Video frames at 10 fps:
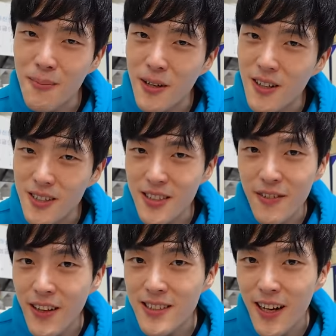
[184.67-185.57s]
typical
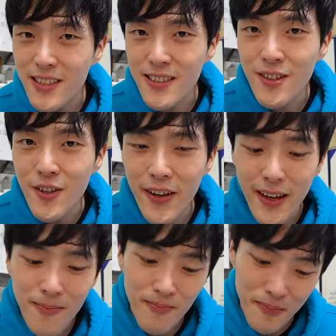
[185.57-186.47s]
serving size in
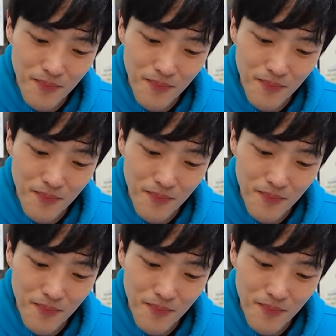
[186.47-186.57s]
Korea.